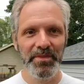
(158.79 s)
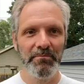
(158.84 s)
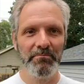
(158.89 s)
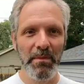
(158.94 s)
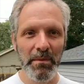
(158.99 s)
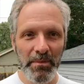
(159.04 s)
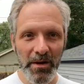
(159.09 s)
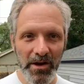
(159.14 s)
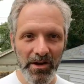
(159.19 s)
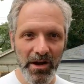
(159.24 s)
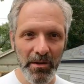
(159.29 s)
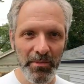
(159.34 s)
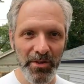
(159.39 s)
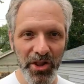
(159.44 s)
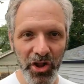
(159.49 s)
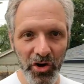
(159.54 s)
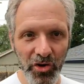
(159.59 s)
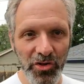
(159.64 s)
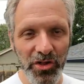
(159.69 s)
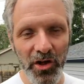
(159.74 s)
Maybe I'll come a
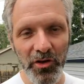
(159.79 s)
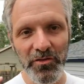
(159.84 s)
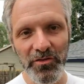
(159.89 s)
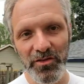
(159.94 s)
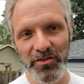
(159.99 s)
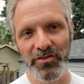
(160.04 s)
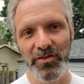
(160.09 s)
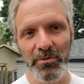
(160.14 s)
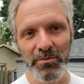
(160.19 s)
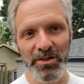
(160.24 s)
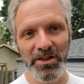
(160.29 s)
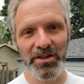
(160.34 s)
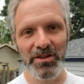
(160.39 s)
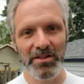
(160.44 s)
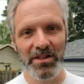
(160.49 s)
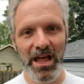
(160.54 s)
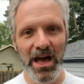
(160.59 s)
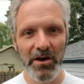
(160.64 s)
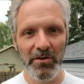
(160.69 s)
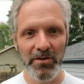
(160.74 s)
little closer so I'm a little
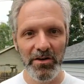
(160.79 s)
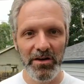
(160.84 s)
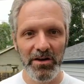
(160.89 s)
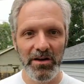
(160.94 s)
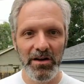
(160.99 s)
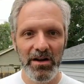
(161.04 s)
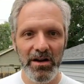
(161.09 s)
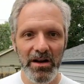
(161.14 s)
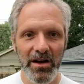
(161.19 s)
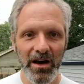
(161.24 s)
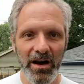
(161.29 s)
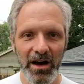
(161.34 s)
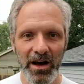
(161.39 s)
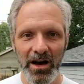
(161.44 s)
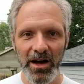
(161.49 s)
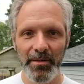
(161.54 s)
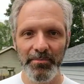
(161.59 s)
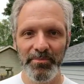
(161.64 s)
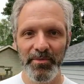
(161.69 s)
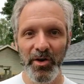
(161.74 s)
louder.
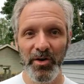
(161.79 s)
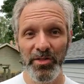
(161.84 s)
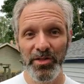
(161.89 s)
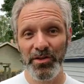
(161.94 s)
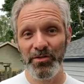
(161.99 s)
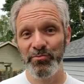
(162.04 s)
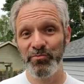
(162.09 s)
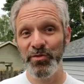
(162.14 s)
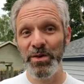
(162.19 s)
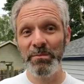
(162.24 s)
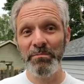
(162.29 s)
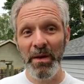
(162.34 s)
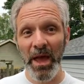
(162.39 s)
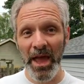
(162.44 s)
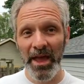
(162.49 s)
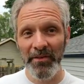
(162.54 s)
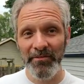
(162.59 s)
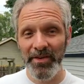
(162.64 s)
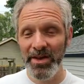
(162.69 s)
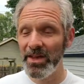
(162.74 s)
They're
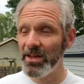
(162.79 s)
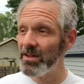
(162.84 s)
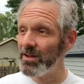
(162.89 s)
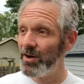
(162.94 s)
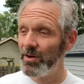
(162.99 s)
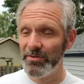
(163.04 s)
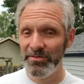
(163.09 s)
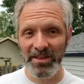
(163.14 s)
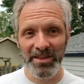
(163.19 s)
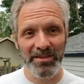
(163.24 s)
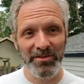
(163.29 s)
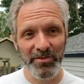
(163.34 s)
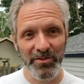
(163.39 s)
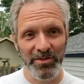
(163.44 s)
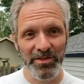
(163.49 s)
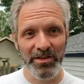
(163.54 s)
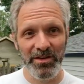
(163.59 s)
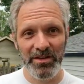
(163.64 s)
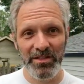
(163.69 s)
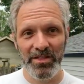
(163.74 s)
repaving? Are they
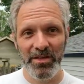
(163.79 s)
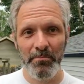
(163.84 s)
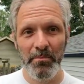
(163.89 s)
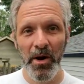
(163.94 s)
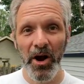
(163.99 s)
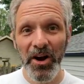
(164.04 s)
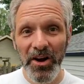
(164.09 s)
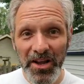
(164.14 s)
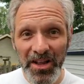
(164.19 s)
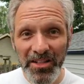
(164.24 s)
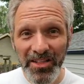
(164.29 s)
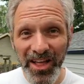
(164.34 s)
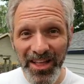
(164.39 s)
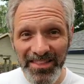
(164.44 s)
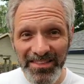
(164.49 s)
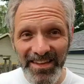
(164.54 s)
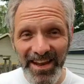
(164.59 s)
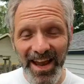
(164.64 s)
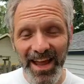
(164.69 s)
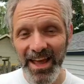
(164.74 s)
doing the parking
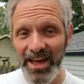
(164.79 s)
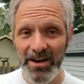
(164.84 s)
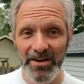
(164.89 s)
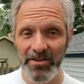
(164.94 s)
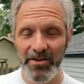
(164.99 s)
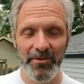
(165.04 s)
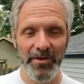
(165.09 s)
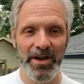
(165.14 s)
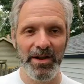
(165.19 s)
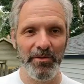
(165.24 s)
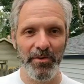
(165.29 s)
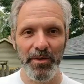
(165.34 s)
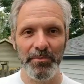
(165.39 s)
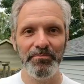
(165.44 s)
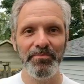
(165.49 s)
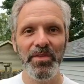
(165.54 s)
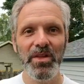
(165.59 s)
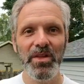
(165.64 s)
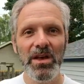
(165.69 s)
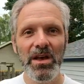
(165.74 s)
lot today? I don't know. Anyway,
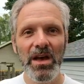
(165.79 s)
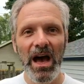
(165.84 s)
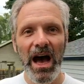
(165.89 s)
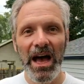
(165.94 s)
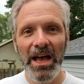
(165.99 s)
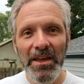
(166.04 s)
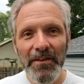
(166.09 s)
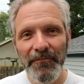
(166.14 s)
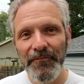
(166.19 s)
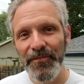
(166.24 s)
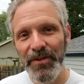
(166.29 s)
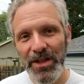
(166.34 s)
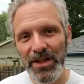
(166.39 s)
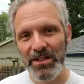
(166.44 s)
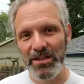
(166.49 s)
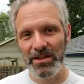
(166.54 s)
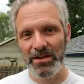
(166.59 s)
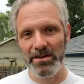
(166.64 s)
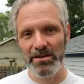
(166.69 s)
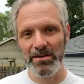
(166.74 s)
how you
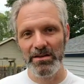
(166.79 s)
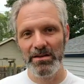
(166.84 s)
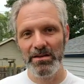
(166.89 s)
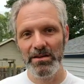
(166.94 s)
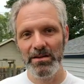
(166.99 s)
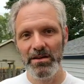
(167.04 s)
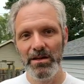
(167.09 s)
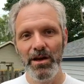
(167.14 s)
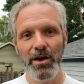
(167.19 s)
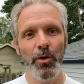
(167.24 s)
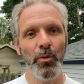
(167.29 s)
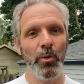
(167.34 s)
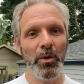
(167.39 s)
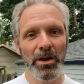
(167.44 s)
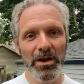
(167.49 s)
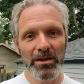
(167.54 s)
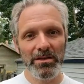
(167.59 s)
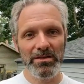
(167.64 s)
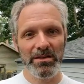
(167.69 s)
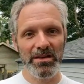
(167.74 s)
feeling? What
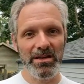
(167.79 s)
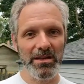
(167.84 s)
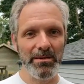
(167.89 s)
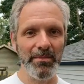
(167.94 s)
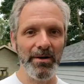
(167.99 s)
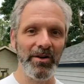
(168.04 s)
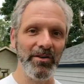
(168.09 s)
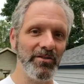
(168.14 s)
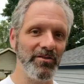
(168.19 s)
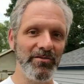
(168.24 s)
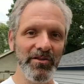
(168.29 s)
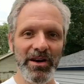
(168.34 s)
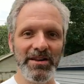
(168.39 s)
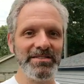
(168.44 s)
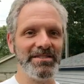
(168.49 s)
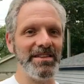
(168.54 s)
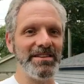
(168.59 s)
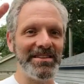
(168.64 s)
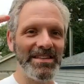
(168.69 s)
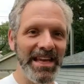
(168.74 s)
are you thinking about? Greg
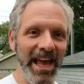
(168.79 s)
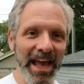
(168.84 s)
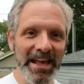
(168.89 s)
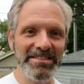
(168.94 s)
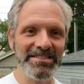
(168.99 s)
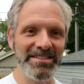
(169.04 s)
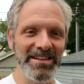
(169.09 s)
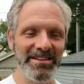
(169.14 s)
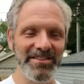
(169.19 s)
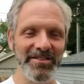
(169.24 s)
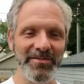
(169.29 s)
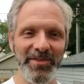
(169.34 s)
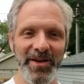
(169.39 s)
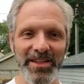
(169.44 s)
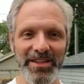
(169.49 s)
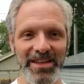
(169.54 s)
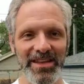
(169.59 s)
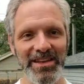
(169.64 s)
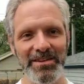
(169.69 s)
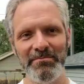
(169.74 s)
says Keston's
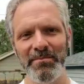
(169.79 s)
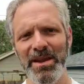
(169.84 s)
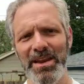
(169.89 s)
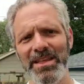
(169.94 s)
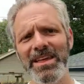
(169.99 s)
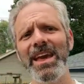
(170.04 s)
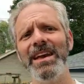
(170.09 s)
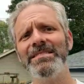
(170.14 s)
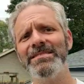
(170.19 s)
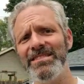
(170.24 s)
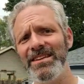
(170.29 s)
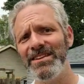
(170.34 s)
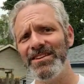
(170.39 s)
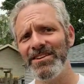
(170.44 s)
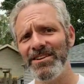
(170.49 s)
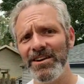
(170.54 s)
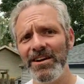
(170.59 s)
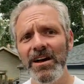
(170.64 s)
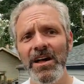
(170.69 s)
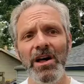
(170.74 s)
finally hitting. Man, Keston
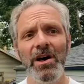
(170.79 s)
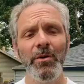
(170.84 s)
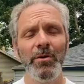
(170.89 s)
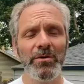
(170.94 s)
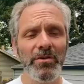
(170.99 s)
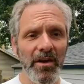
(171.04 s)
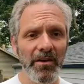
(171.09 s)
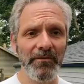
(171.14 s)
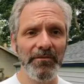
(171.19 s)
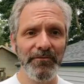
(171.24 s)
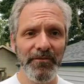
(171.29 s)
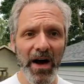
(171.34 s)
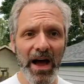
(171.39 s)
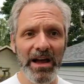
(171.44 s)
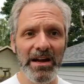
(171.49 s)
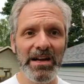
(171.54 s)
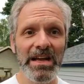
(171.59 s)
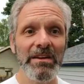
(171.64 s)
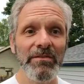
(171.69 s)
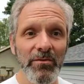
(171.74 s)
here was on
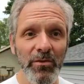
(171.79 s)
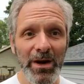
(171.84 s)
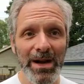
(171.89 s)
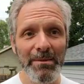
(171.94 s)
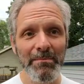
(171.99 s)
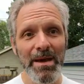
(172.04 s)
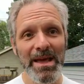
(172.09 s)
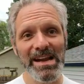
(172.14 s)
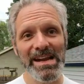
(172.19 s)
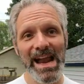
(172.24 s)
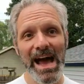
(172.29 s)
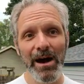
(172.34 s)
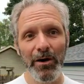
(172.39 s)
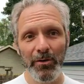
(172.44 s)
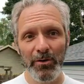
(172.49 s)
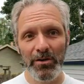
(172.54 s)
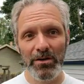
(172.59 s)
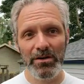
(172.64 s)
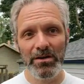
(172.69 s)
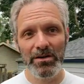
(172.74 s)
fire even when he made it
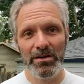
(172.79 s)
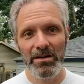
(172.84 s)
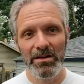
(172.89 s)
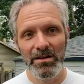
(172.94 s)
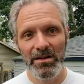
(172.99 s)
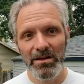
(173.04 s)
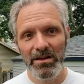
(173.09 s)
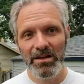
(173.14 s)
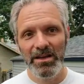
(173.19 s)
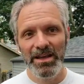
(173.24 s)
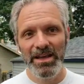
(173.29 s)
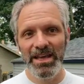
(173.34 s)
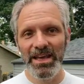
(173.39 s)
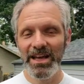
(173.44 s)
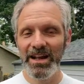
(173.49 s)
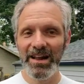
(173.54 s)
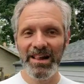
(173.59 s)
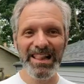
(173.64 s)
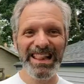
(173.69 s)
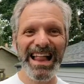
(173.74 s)
out. He
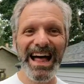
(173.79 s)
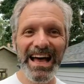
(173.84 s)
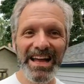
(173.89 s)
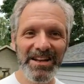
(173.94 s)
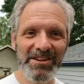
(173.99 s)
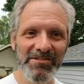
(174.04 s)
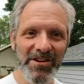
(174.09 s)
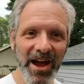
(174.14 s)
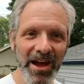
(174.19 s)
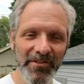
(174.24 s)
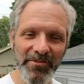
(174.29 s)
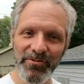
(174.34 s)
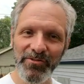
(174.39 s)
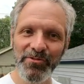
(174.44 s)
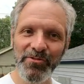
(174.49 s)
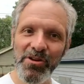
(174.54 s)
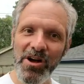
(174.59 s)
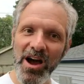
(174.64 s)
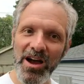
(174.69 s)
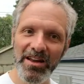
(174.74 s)
hit a line drive
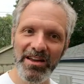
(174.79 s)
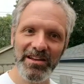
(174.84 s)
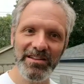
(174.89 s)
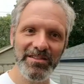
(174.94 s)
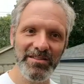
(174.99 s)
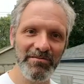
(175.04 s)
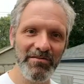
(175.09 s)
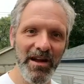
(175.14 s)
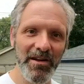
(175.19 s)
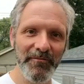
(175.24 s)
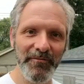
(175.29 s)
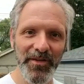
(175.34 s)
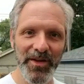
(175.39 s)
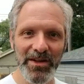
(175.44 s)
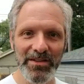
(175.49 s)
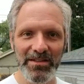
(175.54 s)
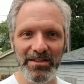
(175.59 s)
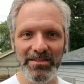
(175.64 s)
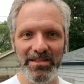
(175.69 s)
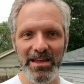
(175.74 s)
rocket to right
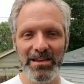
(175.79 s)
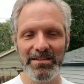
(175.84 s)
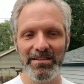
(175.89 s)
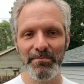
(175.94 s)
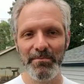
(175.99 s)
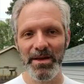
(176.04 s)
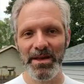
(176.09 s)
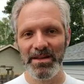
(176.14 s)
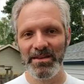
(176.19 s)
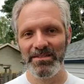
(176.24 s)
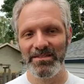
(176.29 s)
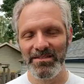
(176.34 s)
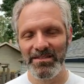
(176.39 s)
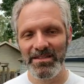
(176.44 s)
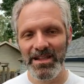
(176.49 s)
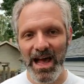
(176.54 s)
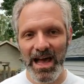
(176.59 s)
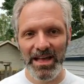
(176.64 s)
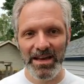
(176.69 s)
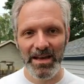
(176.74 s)
field that they had to make a
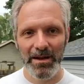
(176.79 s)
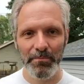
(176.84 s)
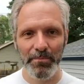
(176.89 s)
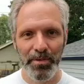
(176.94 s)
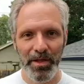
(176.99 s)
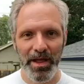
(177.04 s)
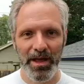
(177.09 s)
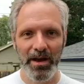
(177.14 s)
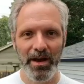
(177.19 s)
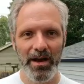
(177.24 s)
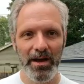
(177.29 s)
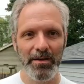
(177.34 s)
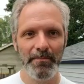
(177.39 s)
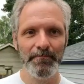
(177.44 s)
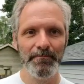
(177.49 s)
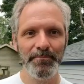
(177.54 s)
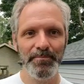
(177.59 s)
sliding play on.